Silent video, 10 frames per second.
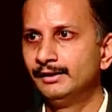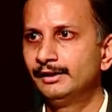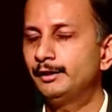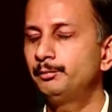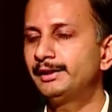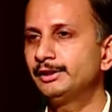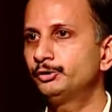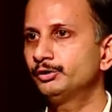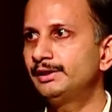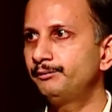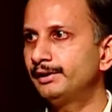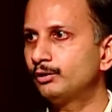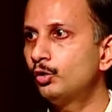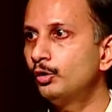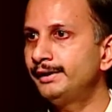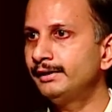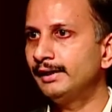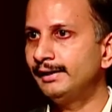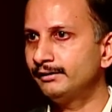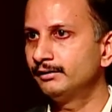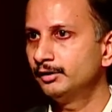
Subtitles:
and making sure that we are going and